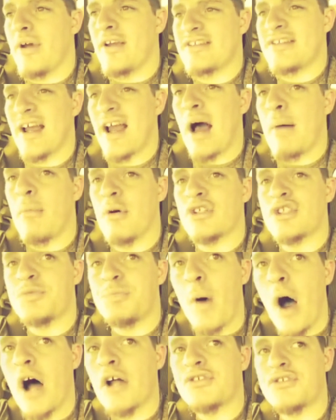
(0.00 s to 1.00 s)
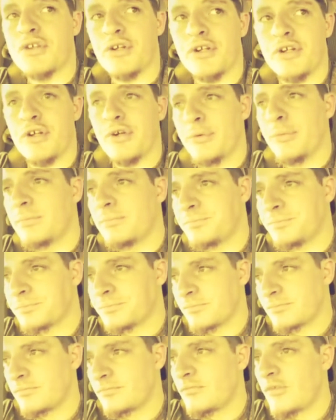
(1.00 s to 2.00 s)
He's like, I'm gonna sponsor you
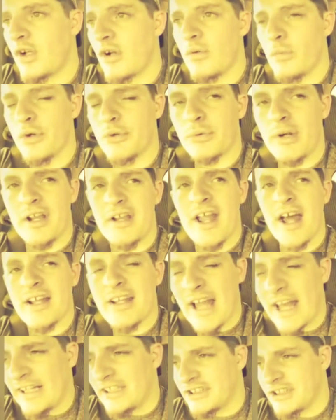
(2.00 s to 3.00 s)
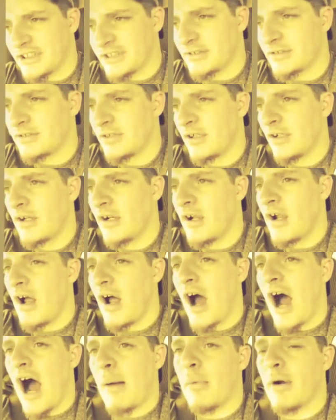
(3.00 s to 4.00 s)
with Redneck Nation.
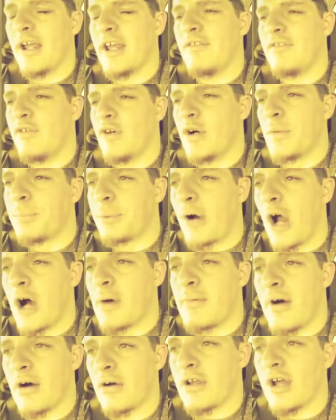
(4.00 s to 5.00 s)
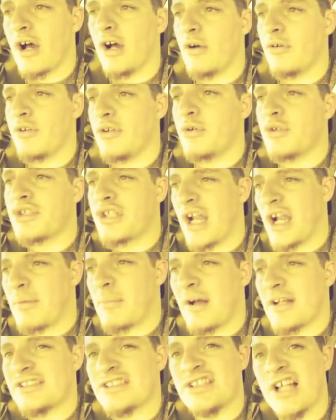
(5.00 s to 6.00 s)
I'm gonna give you a promo code. You share
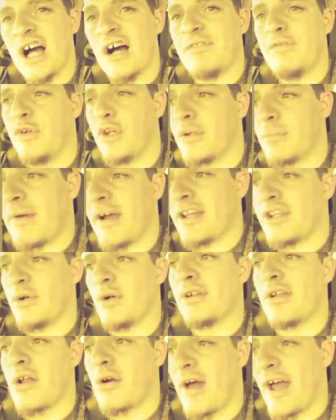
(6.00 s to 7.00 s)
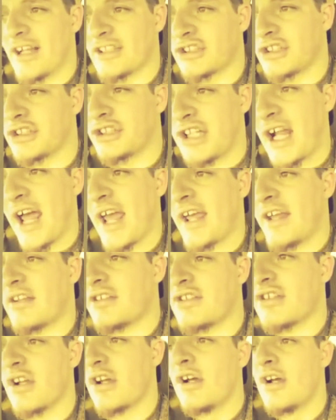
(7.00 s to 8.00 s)
my stuff, you can make you a little extra
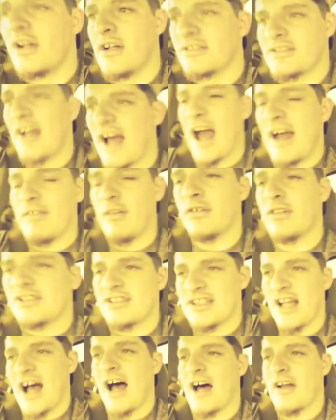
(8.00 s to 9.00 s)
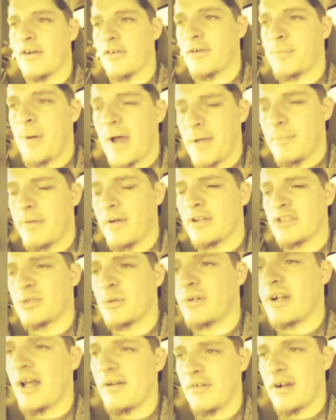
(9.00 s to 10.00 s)
change to have on the side or to pay bills or
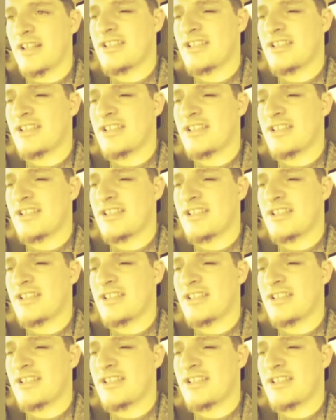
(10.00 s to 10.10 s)
whatever.